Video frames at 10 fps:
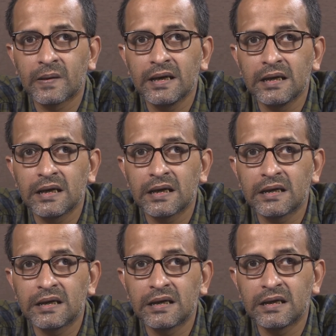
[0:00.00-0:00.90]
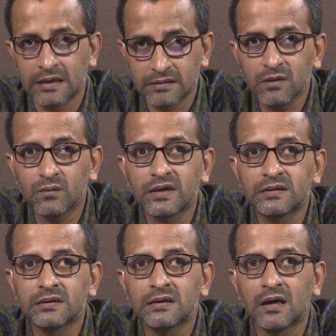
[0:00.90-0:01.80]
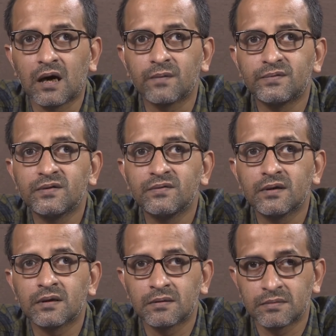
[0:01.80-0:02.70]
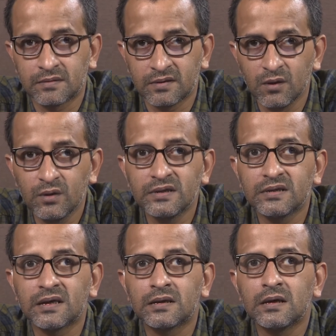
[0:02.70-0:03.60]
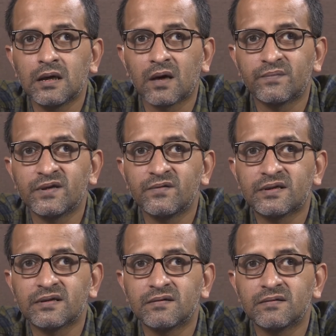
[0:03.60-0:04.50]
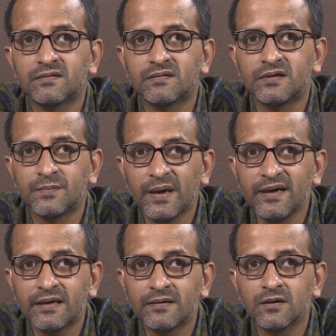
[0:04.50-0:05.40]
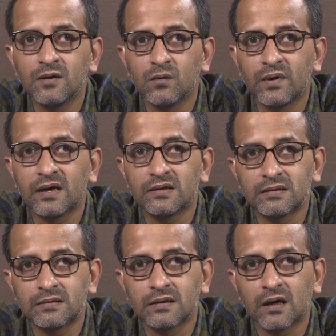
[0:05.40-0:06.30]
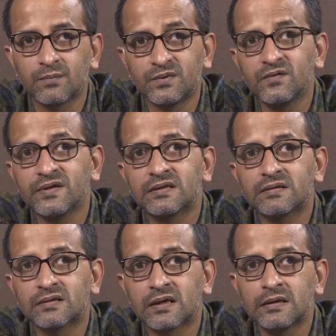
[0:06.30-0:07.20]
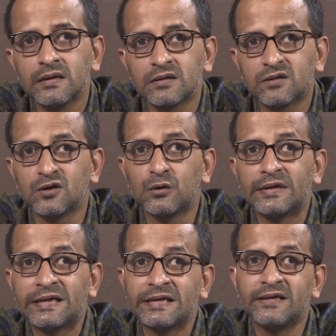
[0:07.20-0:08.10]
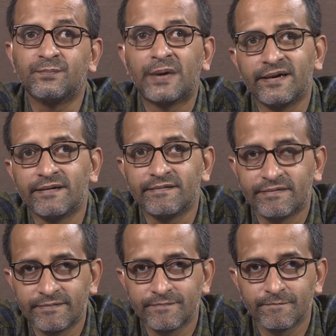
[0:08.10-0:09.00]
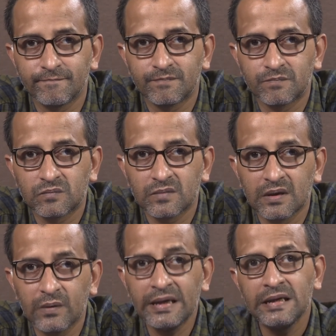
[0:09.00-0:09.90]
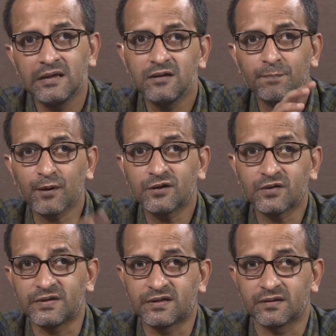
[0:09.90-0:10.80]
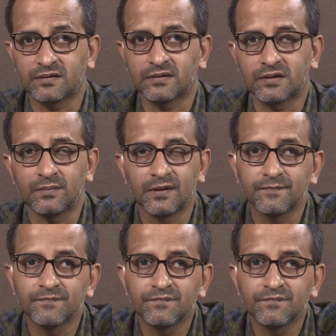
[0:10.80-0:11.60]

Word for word: Okay. In other words, observ uh, theories are observations dependent whereas observations are theory independent okay, in the positivistic scheme